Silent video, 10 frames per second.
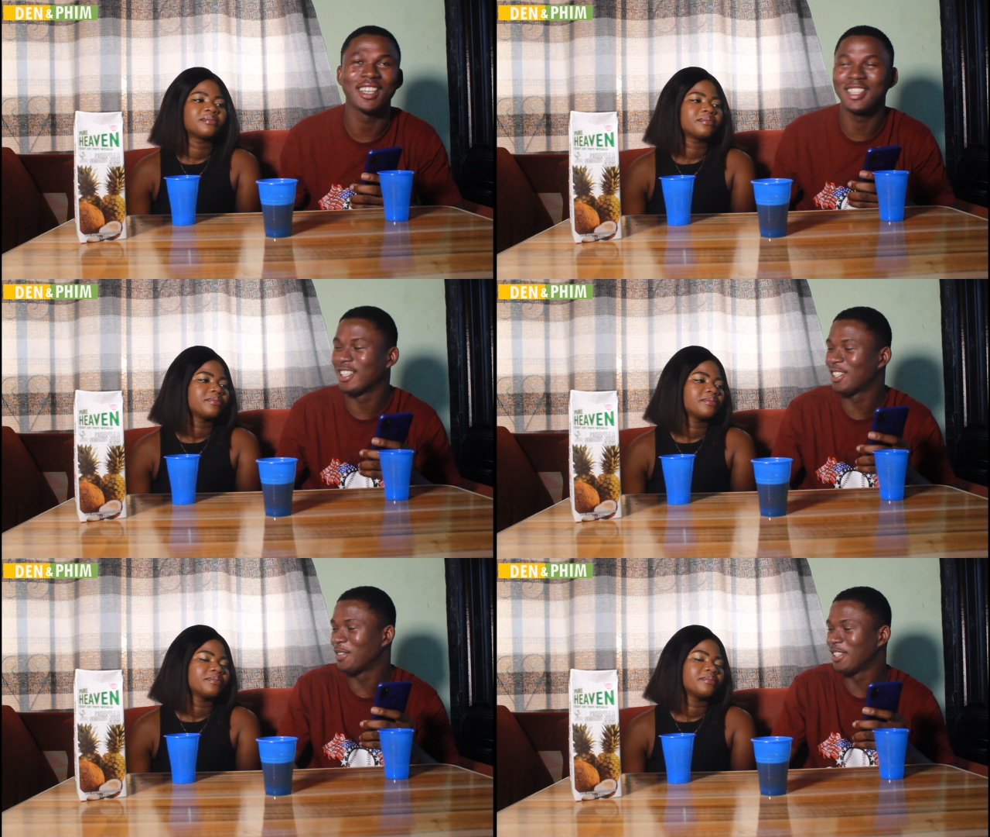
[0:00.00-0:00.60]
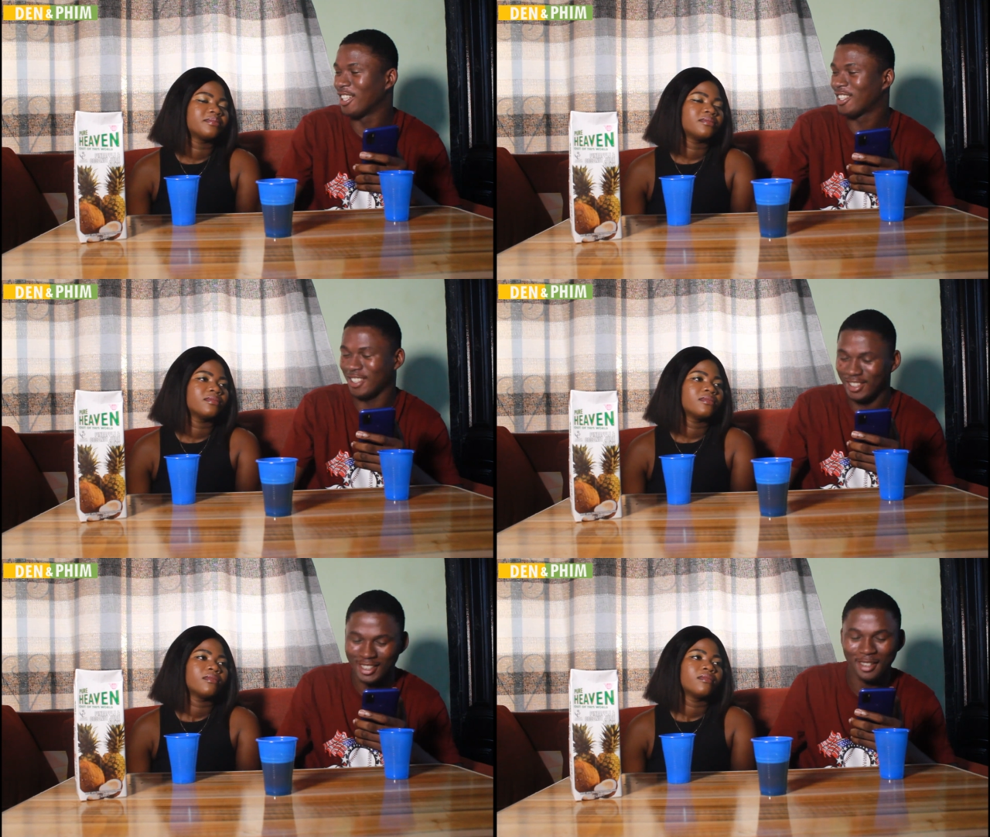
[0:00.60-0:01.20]
Speaker 1: I can give you that
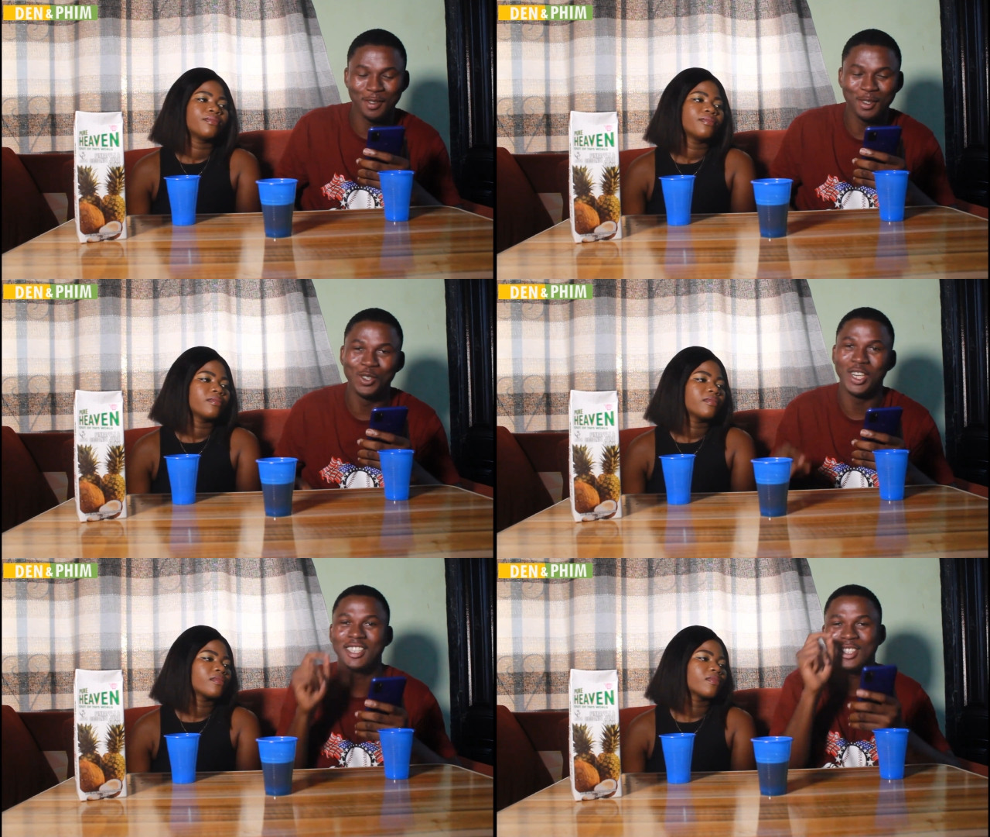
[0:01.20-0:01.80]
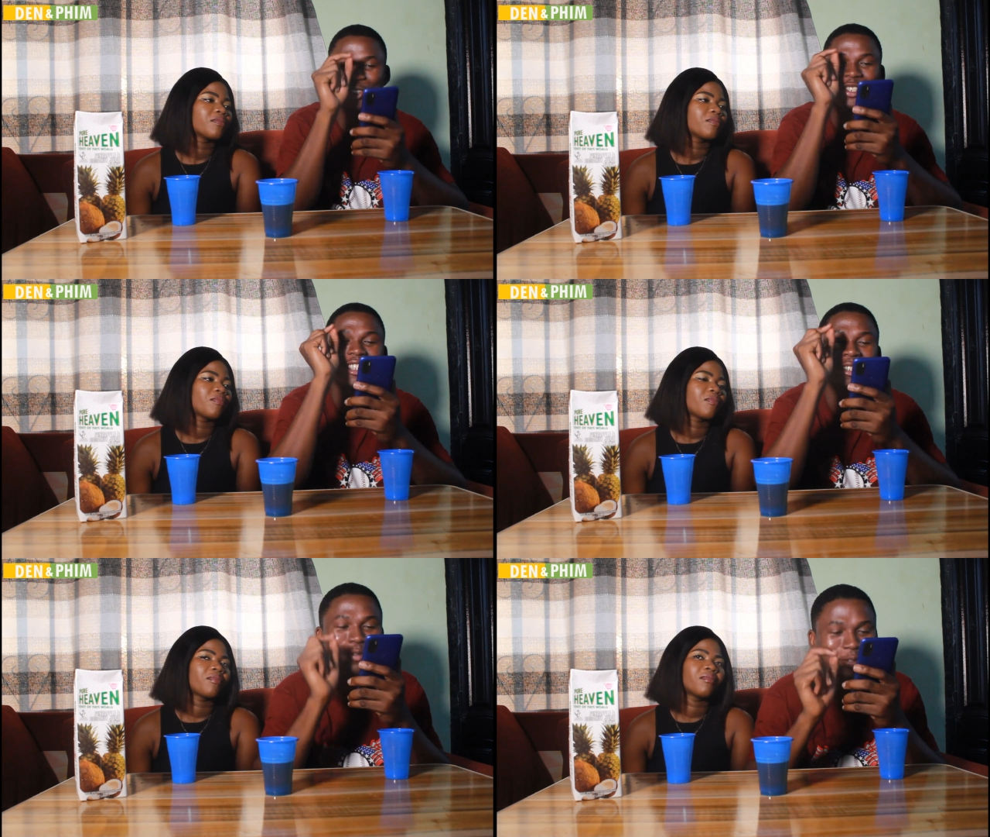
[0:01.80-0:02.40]
in another video,
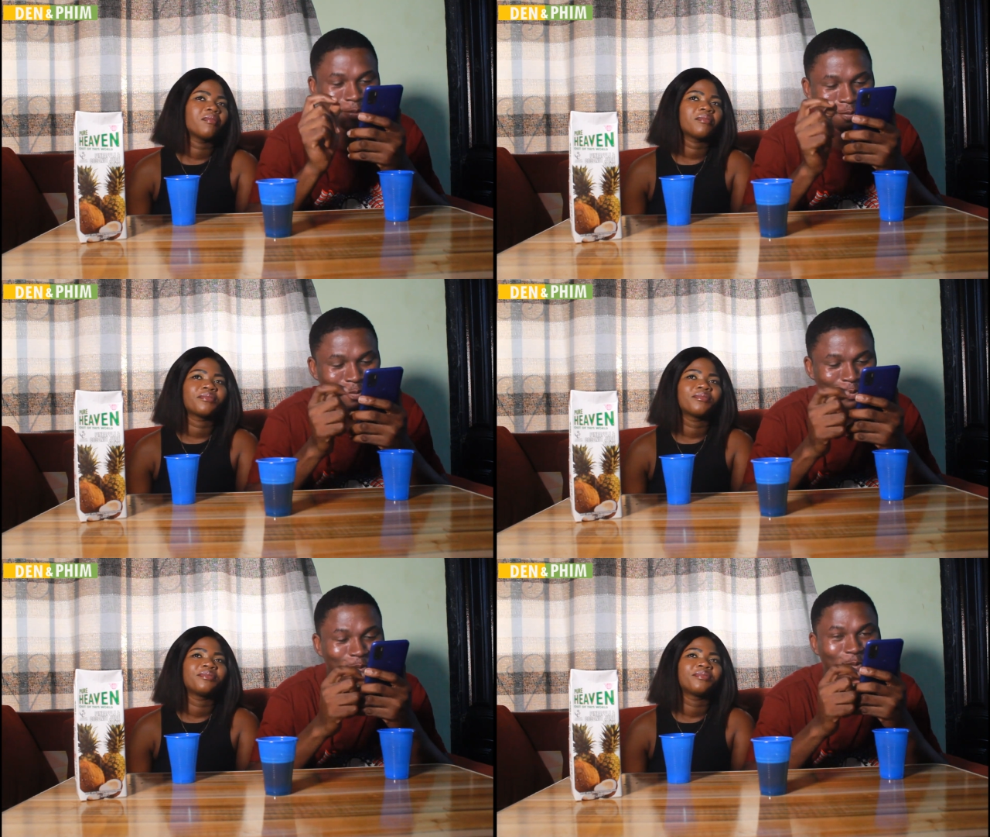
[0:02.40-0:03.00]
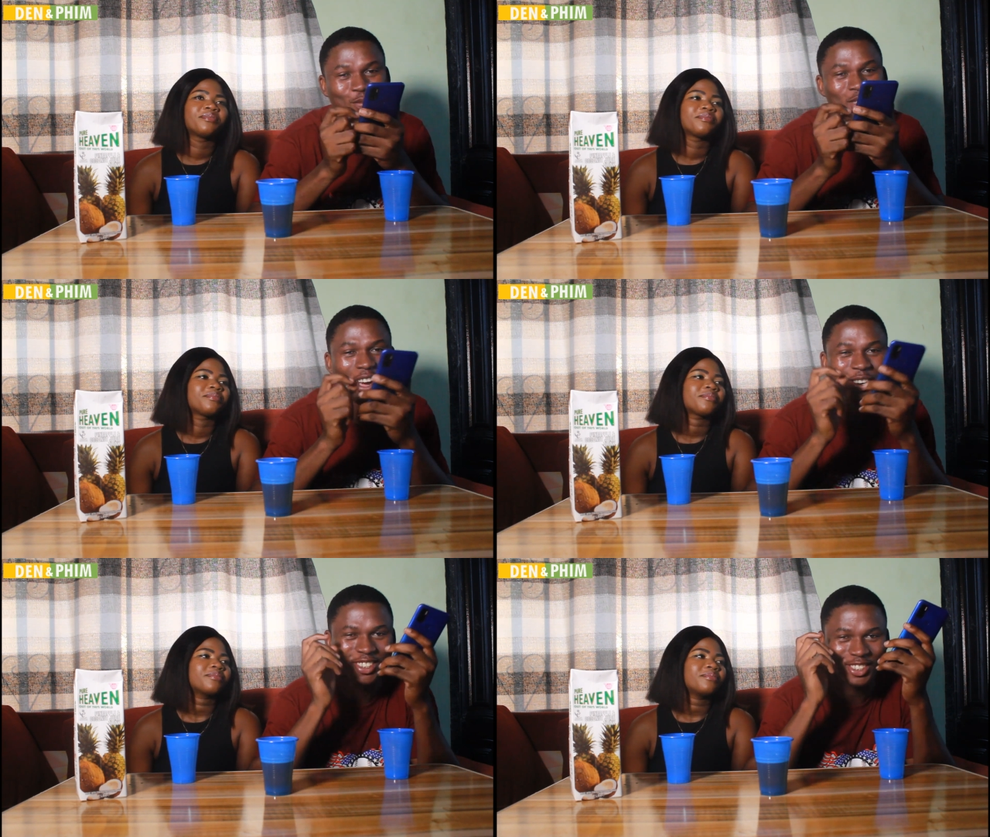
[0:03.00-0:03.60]
exclusive.
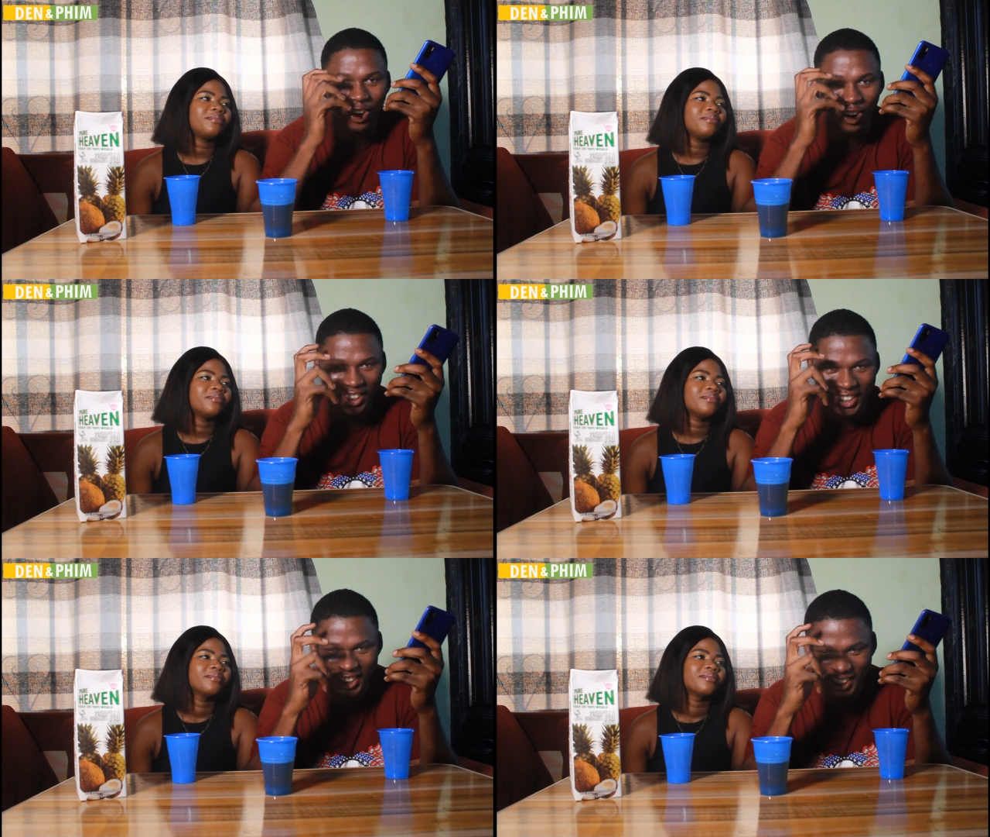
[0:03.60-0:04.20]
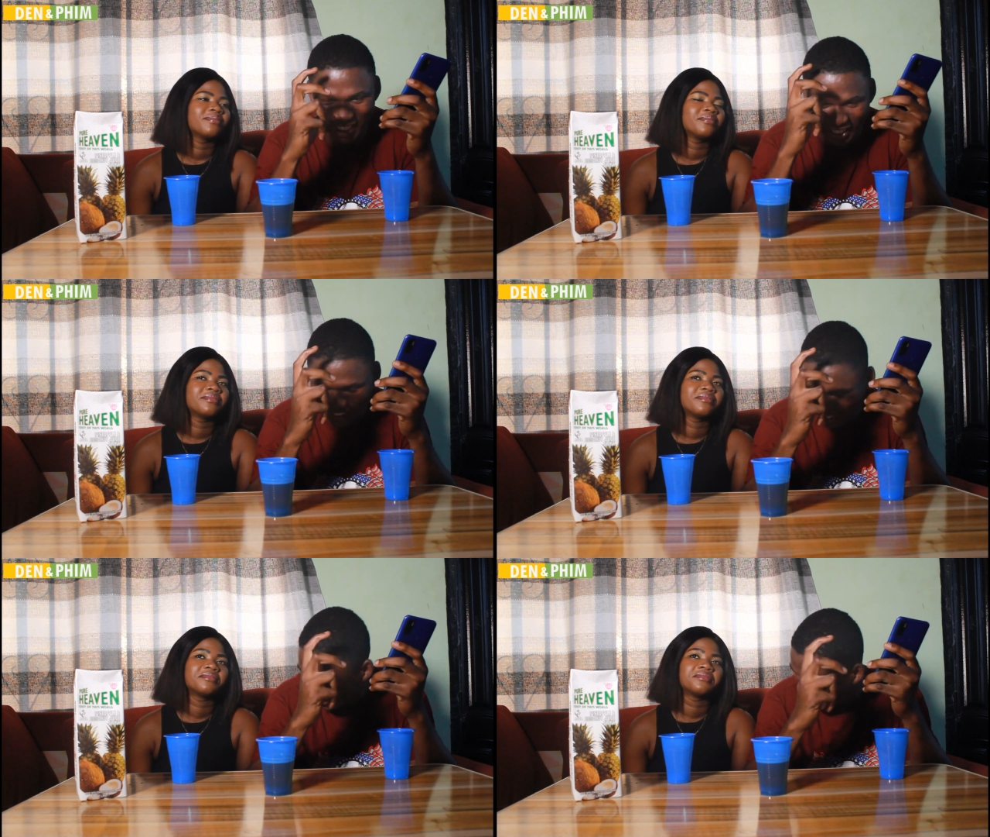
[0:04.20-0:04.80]
I was caught.
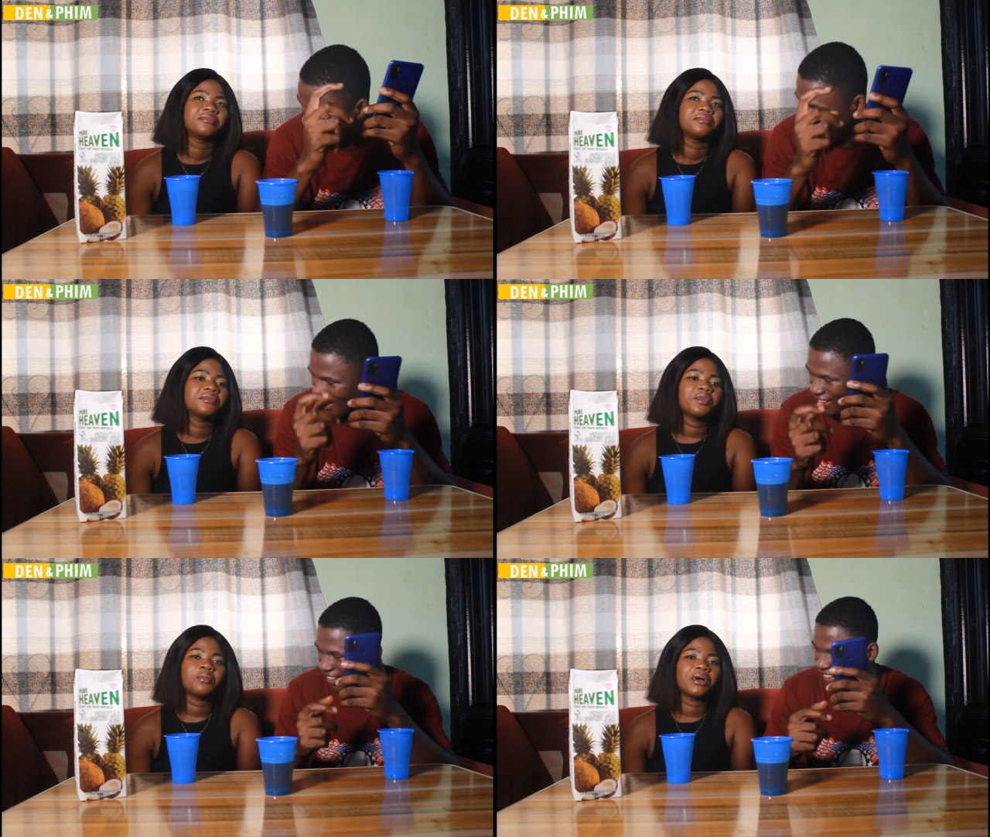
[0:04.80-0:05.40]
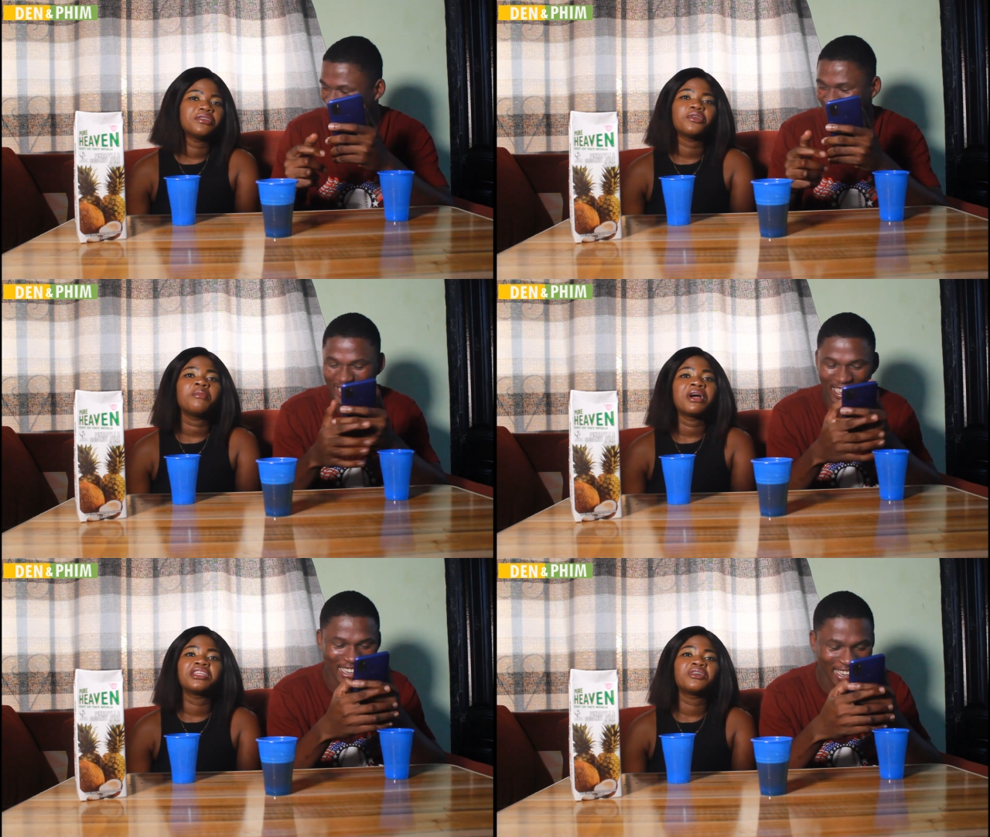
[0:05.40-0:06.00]
Speaker 2: nobody,
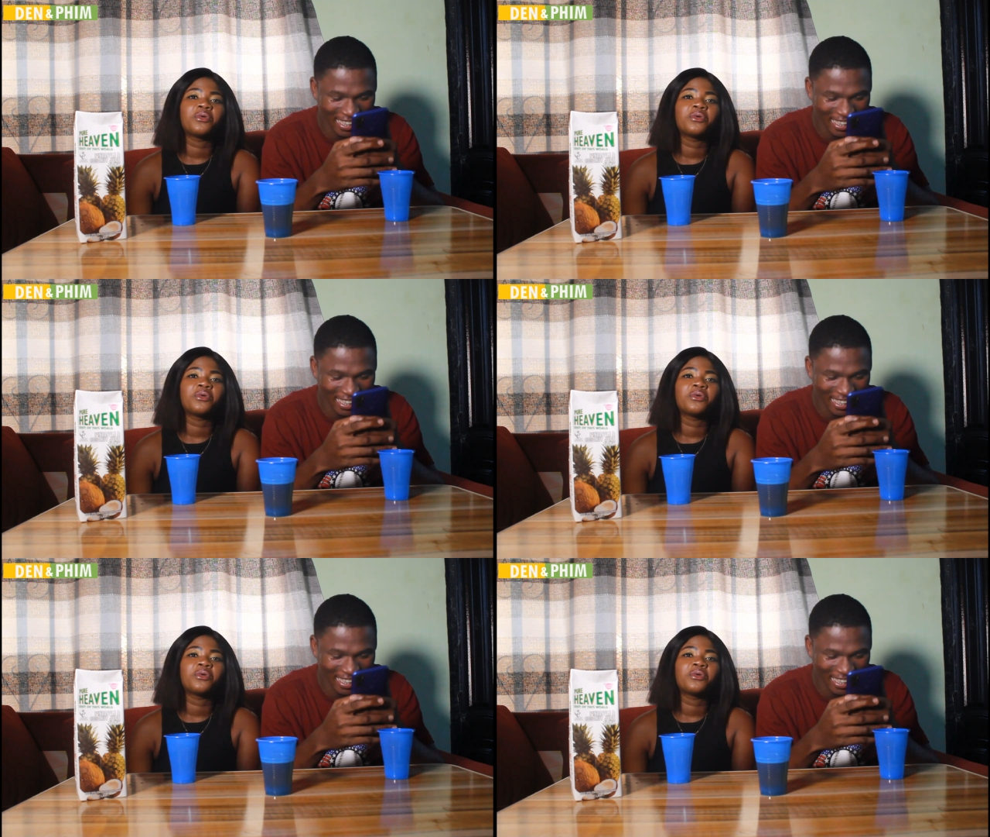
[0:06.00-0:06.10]
nobody